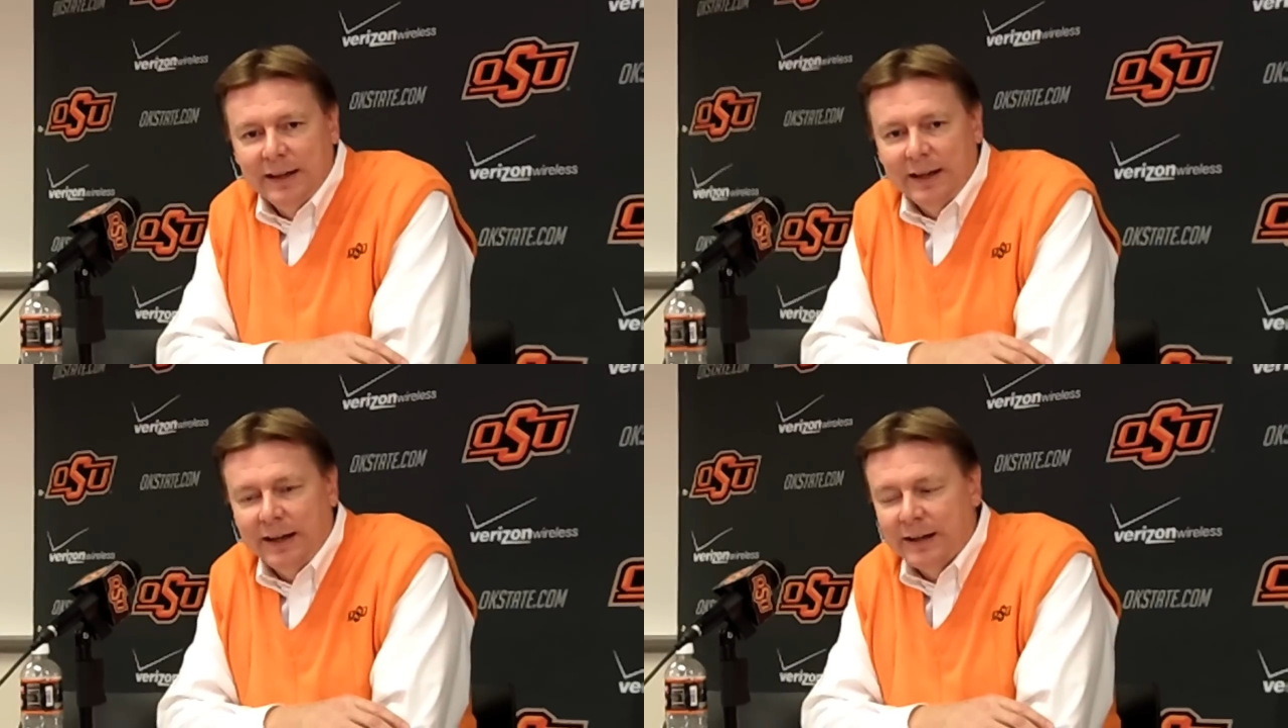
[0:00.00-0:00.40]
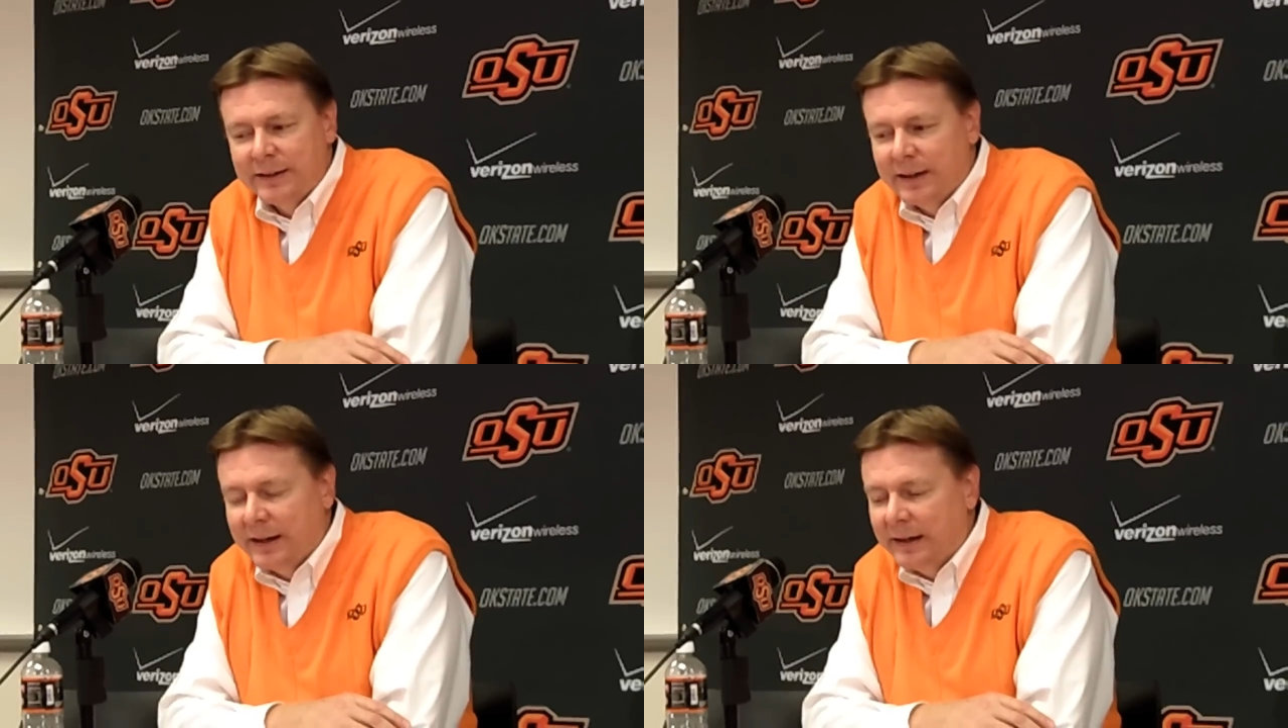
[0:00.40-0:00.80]

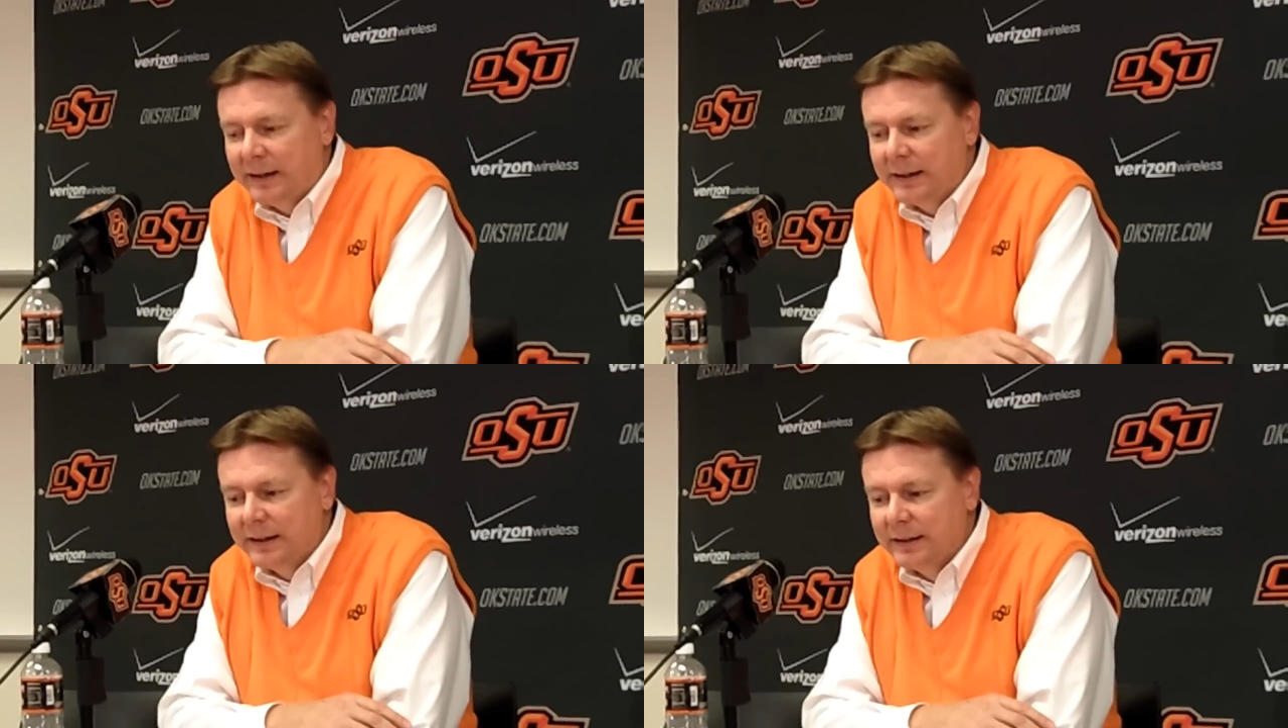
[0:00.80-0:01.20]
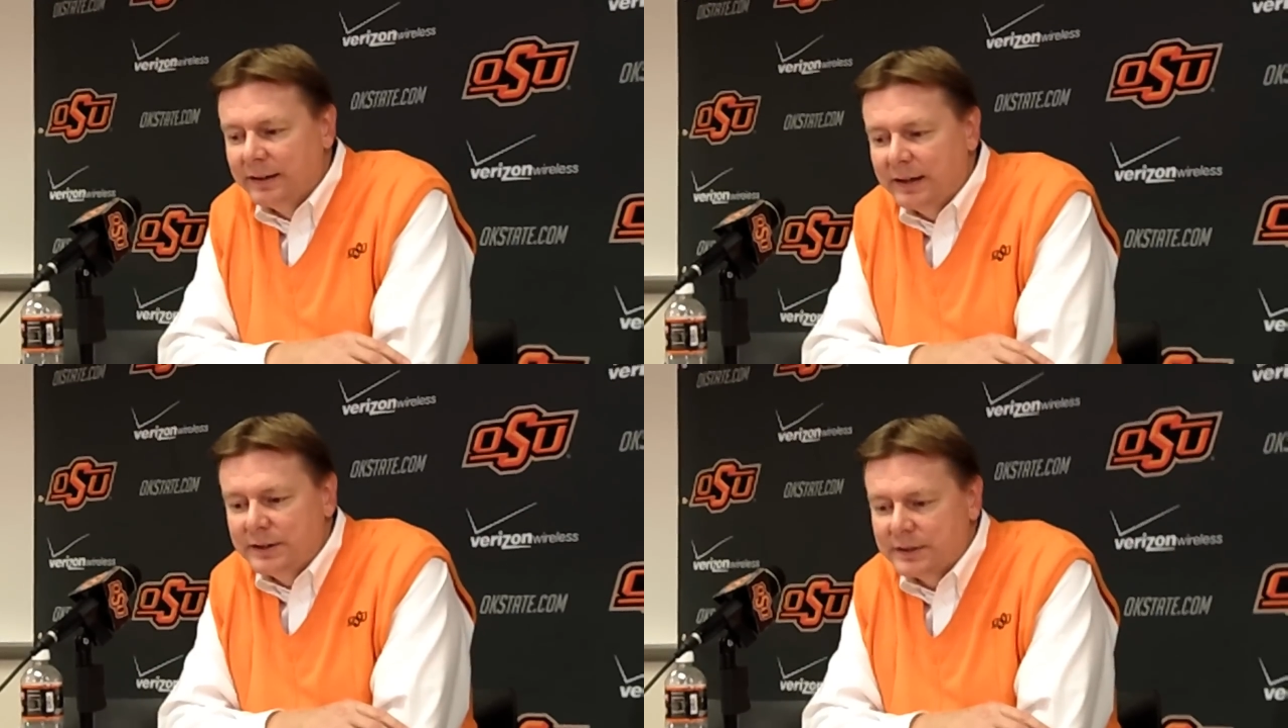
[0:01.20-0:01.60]
And
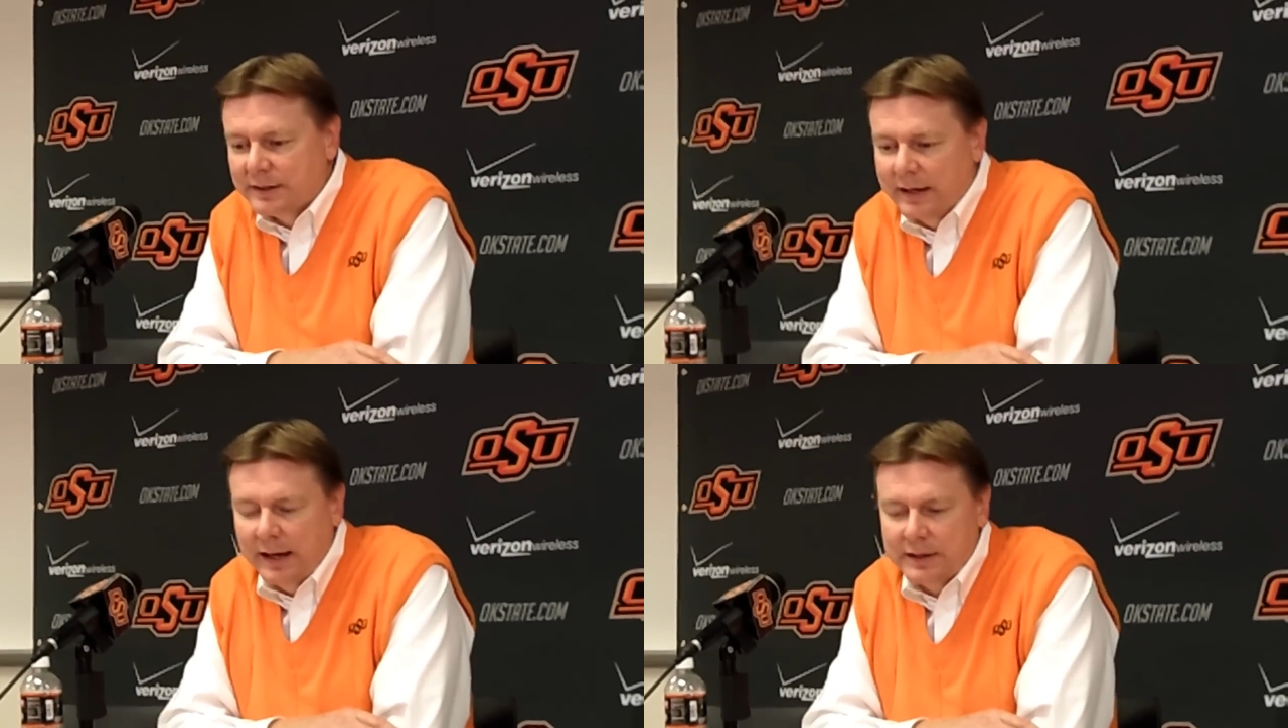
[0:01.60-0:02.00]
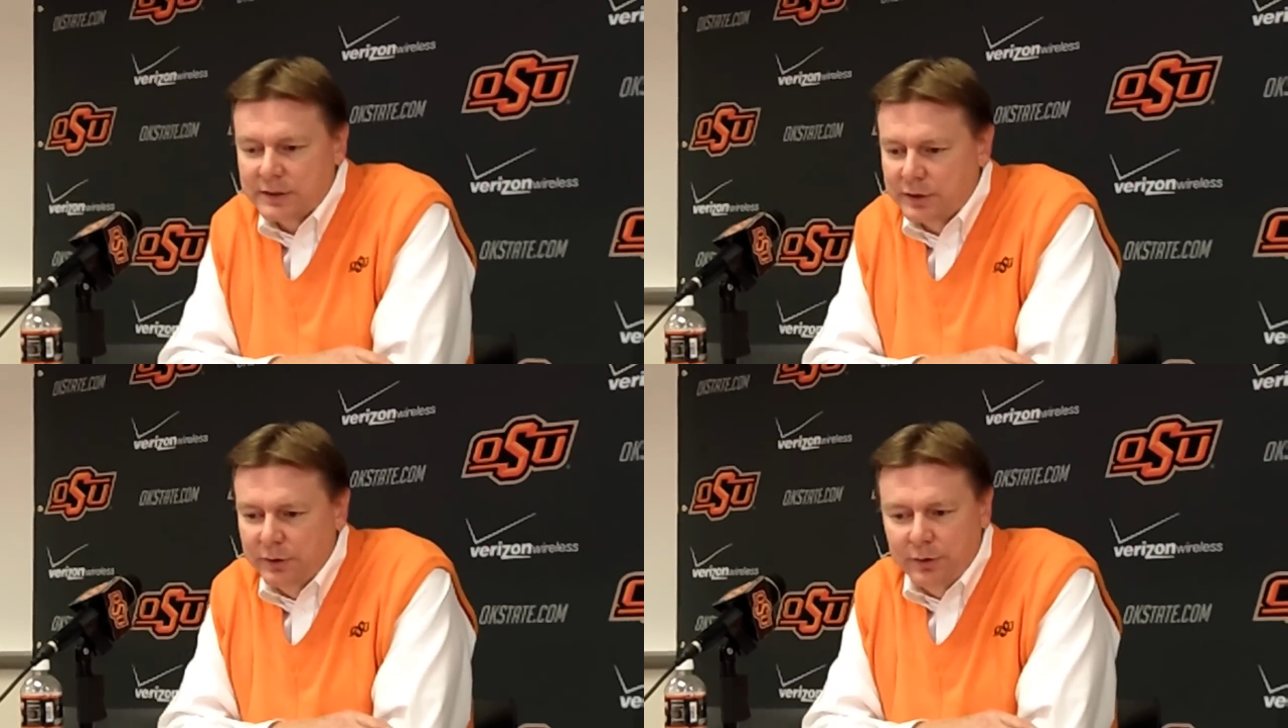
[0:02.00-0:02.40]
they
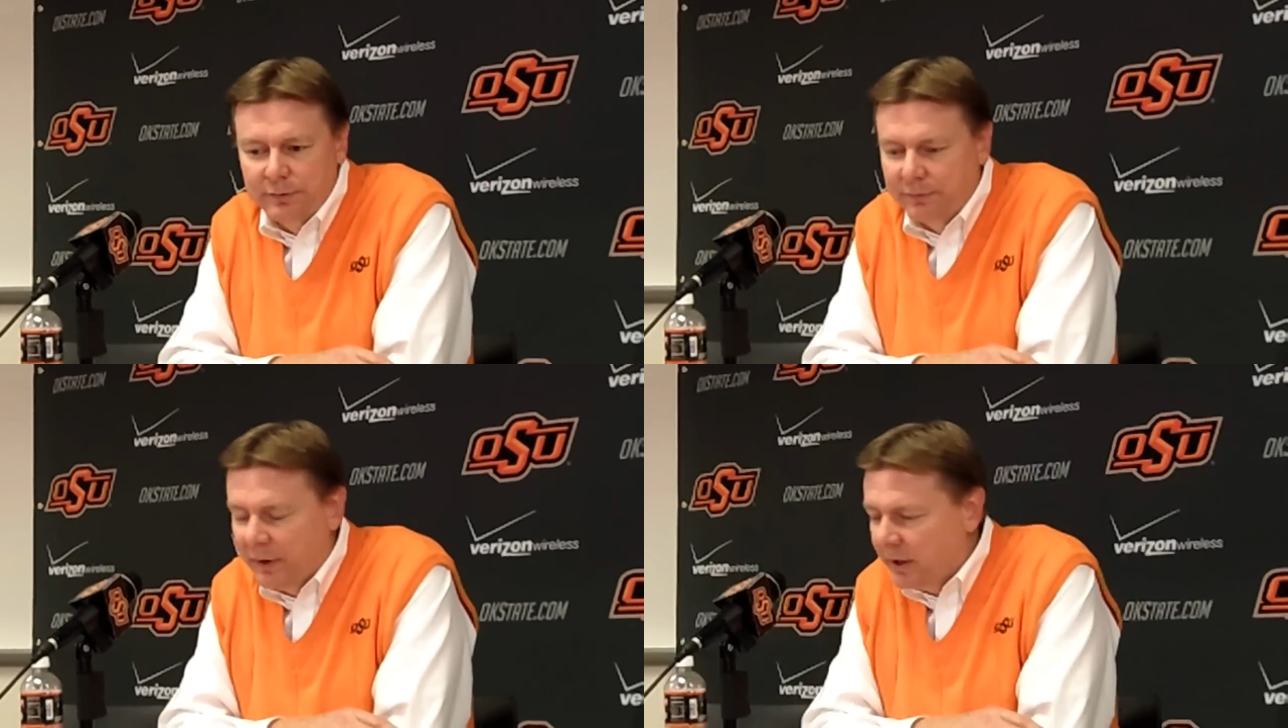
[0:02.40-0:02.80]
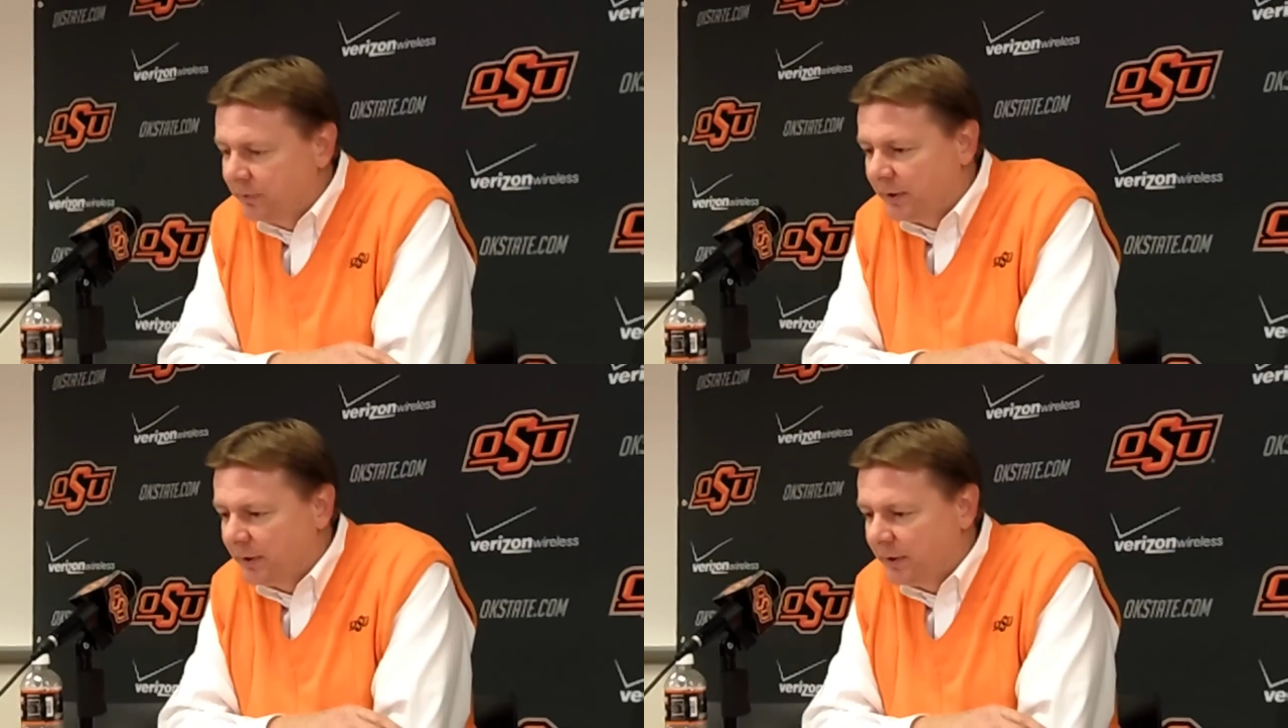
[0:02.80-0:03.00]
executed very,